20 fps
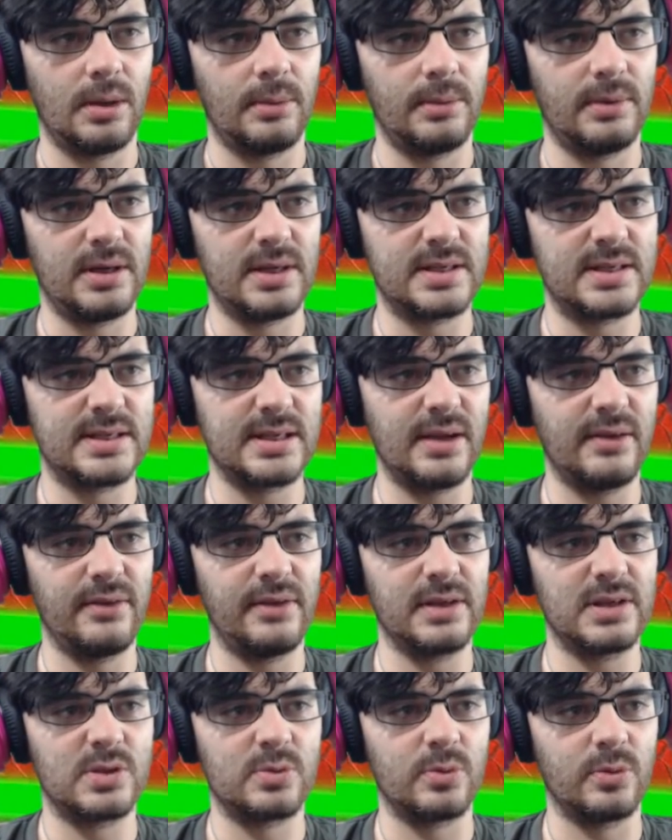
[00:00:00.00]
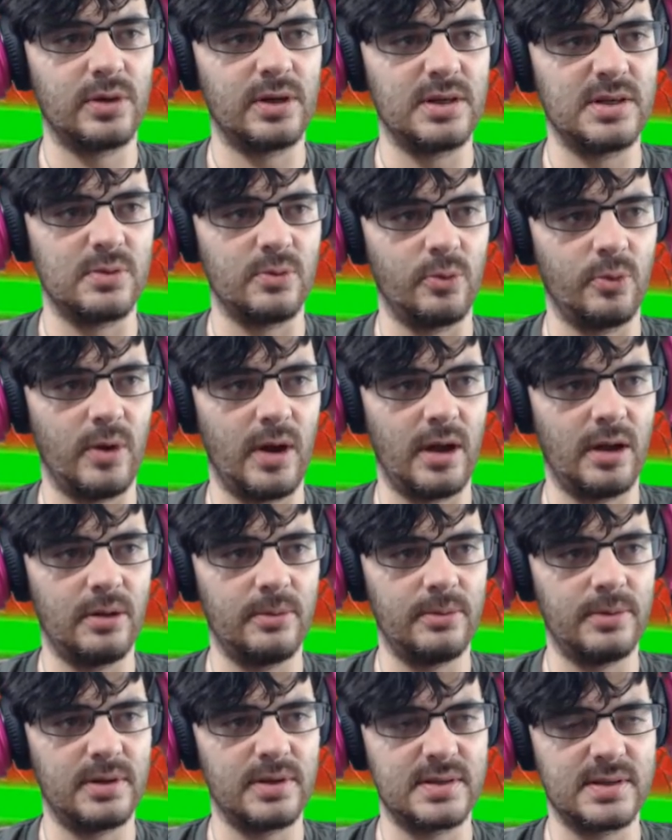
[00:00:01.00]
I'm going to sell this one as
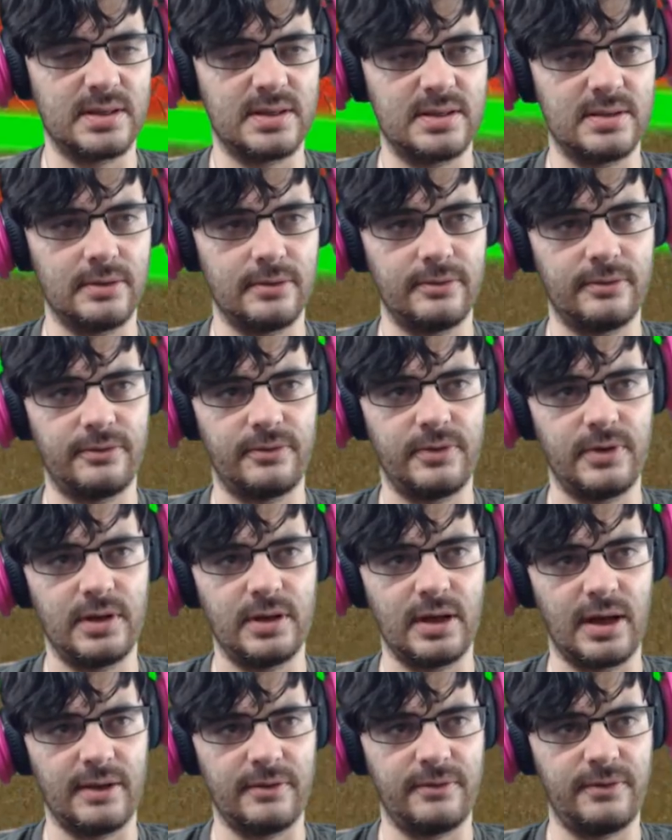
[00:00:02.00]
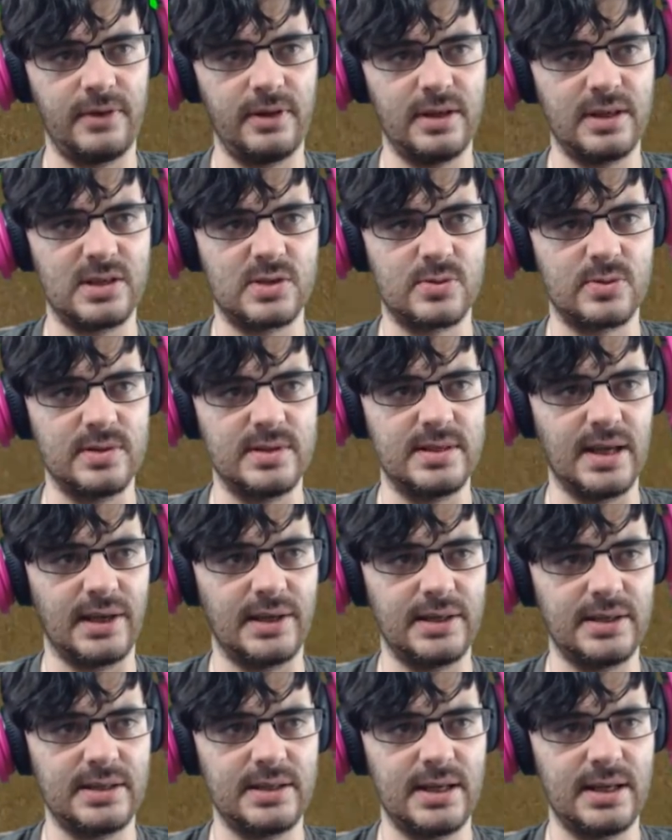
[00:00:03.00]
well because I feel it's
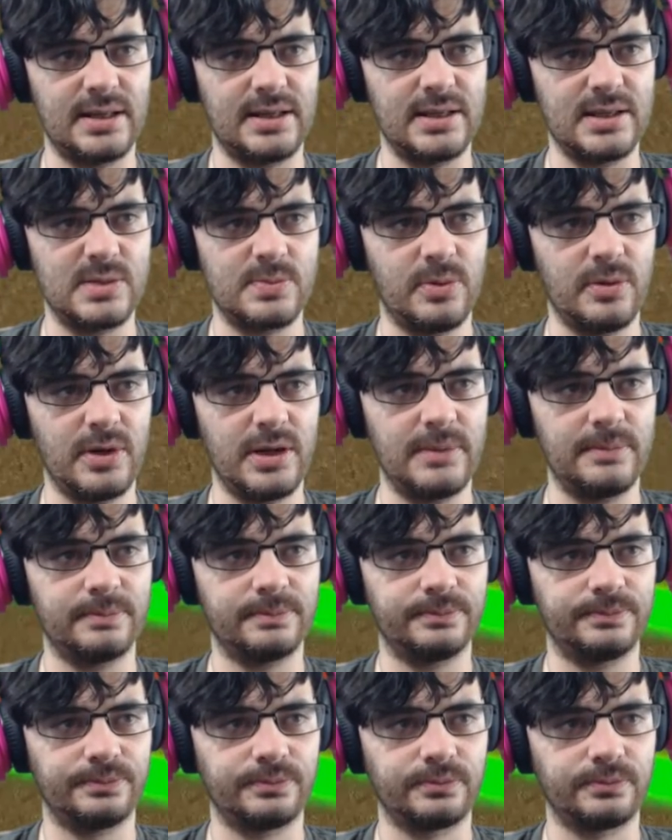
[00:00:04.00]
redundant at this point.